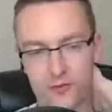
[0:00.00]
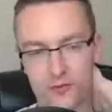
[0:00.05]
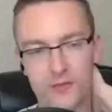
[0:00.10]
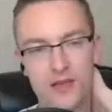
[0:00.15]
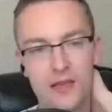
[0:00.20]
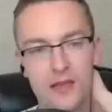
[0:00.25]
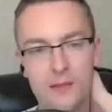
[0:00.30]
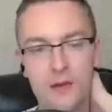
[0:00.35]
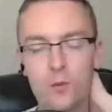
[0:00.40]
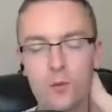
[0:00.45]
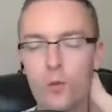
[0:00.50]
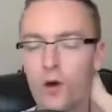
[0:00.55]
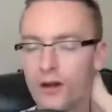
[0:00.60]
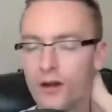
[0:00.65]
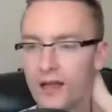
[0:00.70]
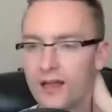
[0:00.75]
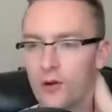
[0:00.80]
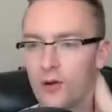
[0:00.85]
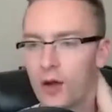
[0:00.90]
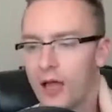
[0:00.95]
me, I mean, one,
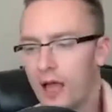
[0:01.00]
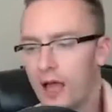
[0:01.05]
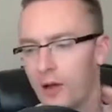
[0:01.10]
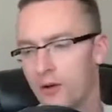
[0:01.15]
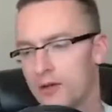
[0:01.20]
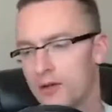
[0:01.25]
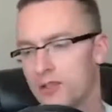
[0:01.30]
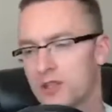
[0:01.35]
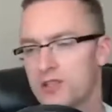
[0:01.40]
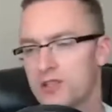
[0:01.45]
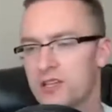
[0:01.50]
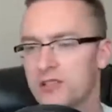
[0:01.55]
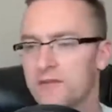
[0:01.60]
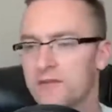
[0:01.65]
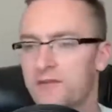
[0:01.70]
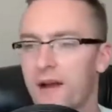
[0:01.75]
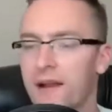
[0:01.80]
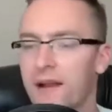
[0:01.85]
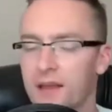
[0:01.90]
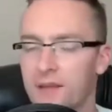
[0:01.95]
I always suggest
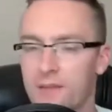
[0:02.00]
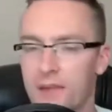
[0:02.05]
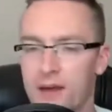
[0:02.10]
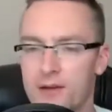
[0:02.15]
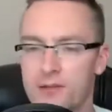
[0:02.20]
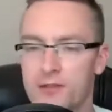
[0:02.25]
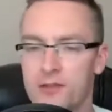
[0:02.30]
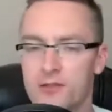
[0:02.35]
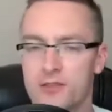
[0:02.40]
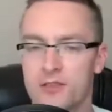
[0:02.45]
finding a mentor,